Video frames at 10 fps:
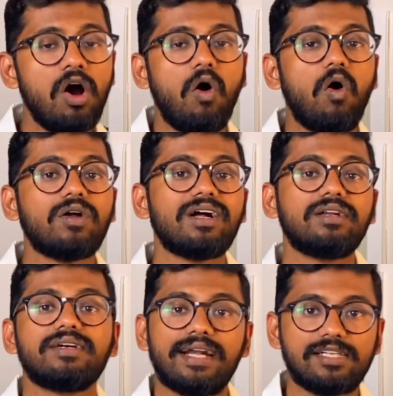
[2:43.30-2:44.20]
or
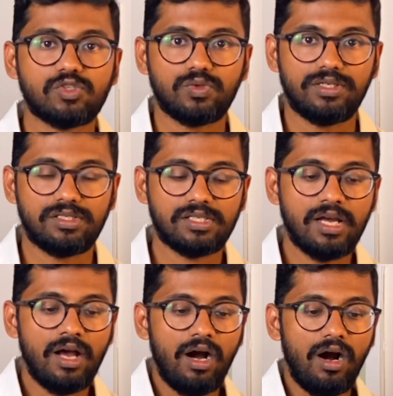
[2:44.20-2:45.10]
undergrad students.
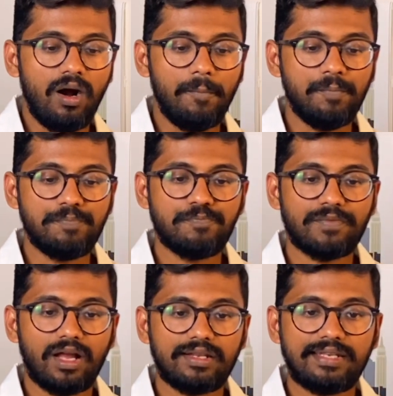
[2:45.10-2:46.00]
Um,
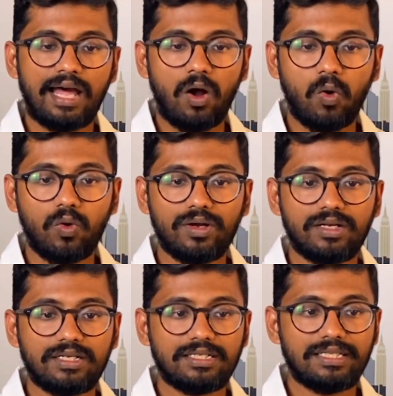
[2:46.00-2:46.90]
now,
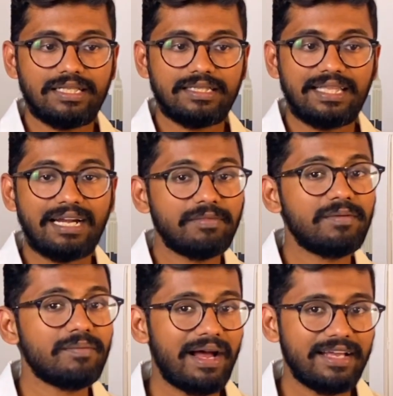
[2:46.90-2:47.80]
that may
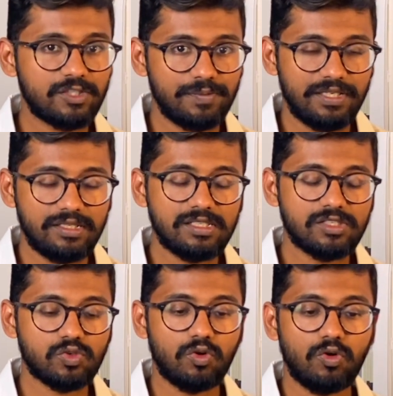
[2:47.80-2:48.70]
be my experience.
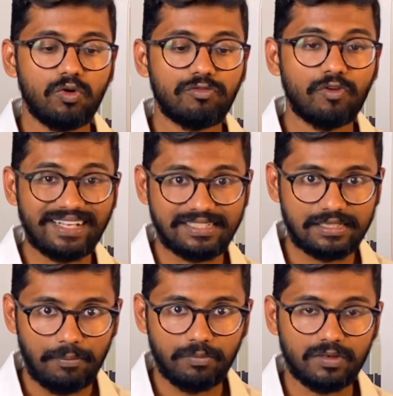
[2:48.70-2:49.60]
So, for
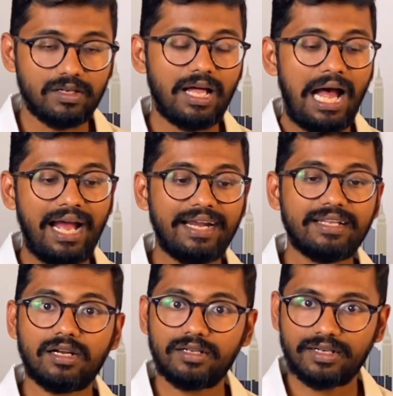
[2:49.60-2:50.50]
example, I had an
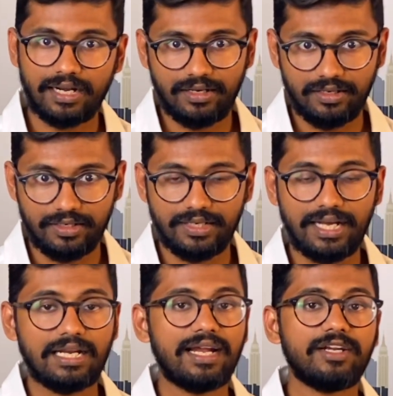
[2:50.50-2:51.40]
undergrad degree
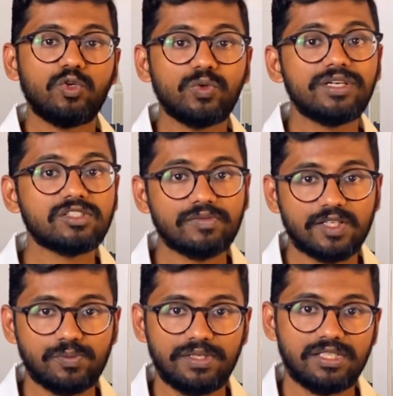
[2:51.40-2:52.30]
and I had two years of
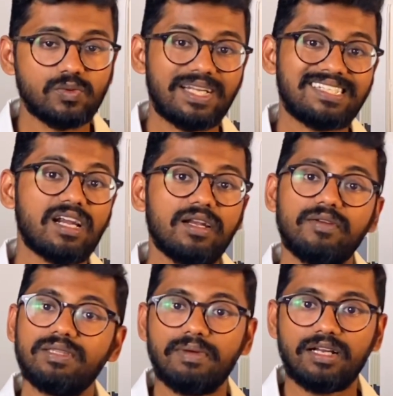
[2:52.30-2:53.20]
experience when I started
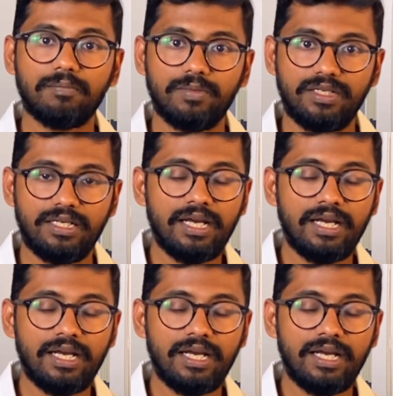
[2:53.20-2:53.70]
with my company.